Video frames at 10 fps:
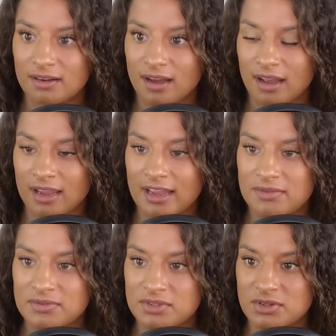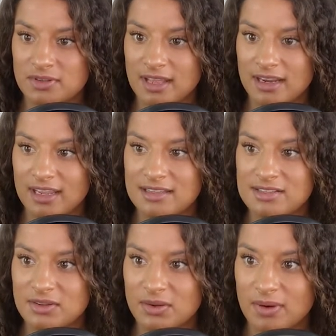I have to do that again,
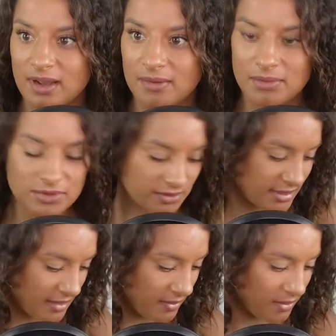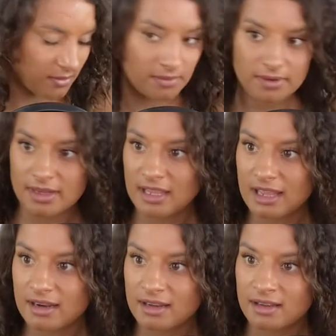so I will do 0
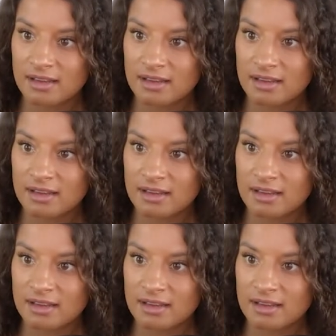again.